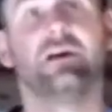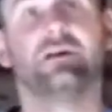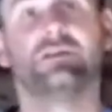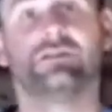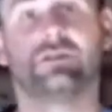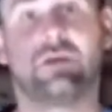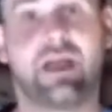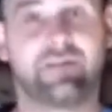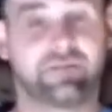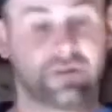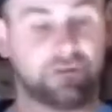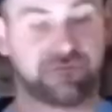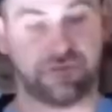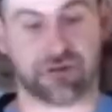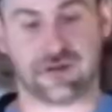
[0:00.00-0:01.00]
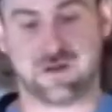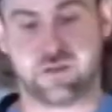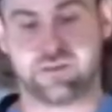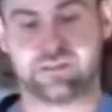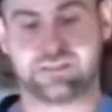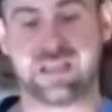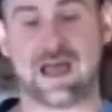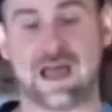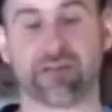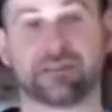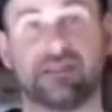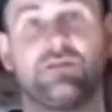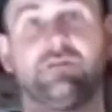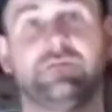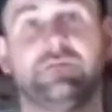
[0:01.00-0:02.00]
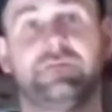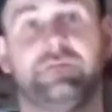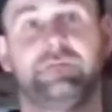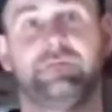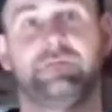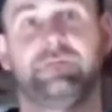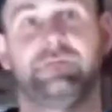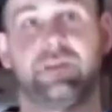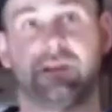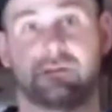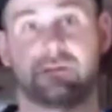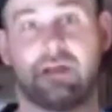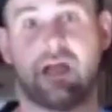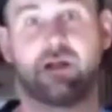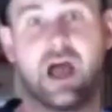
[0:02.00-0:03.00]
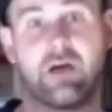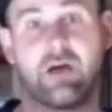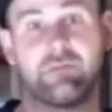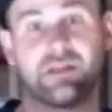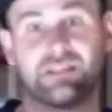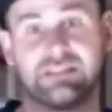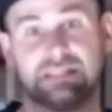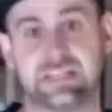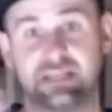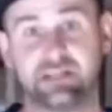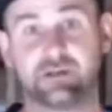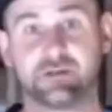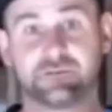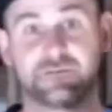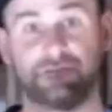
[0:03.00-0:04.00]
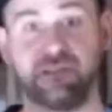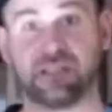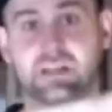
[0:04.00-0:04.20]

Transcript: So after you figure all this out, then you figure out how many linear feet